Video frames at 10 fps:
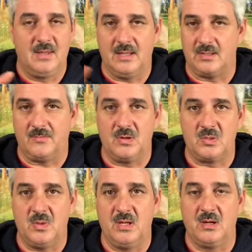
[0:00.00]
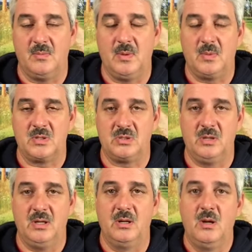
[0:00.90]
That's the first way you're going to be
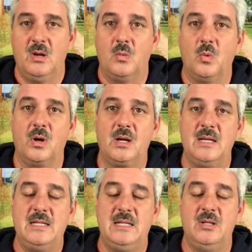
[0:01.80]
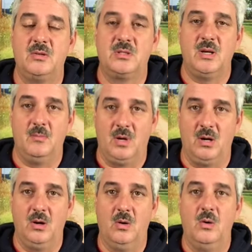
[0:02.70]
persecuted. We're going to deal
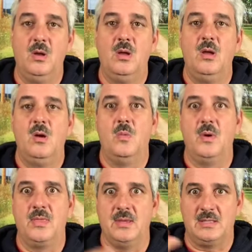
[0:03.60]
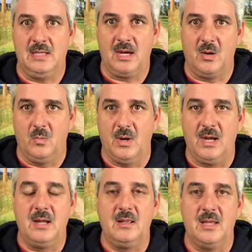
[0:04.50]
tomorrow with the second
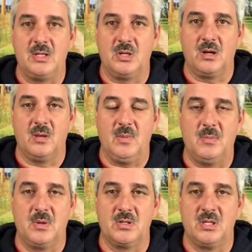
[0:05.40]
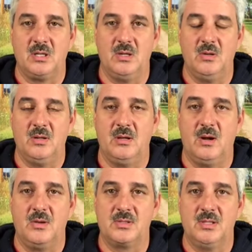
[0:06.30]
way that you're going to be persecuted
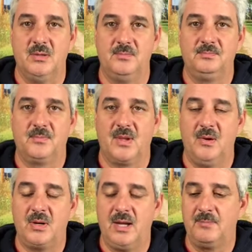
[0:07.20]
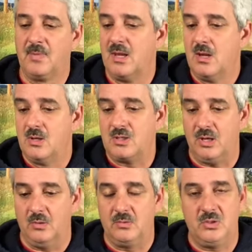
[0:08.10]
also. Okay?
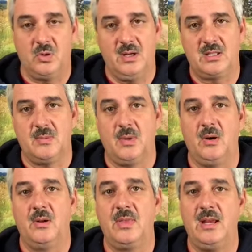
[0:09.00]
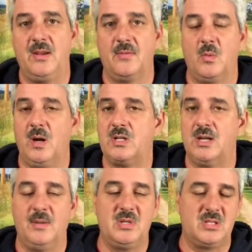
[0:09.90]
So, join us tomorrow. Thank you for watching.
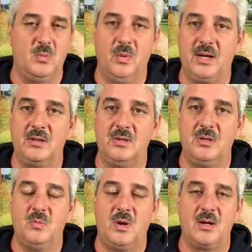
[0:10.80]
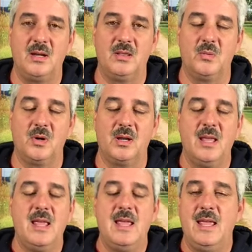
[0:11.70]
I'm just a regular dude walking in the Word.
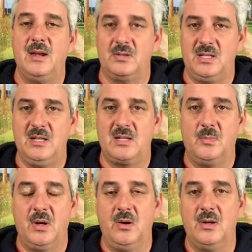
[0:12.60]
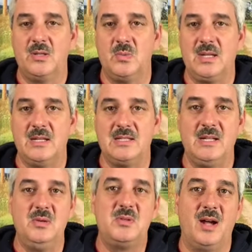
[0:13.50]
And I'll see you tomorrow as we
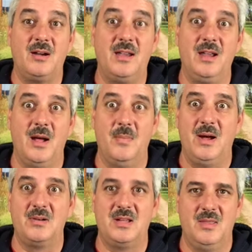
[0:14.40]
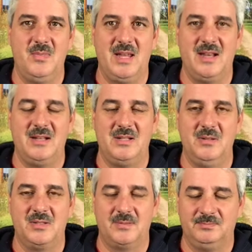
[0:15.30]
continue talking about the
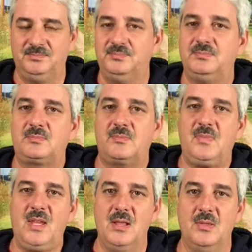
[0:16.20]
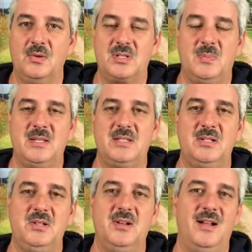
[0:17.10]
Beatitudes. Lord's blessing
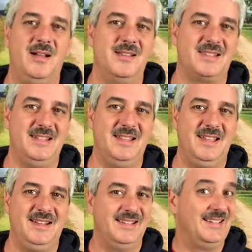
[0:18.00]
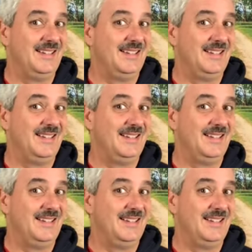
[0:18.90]
to you. I'll see you then.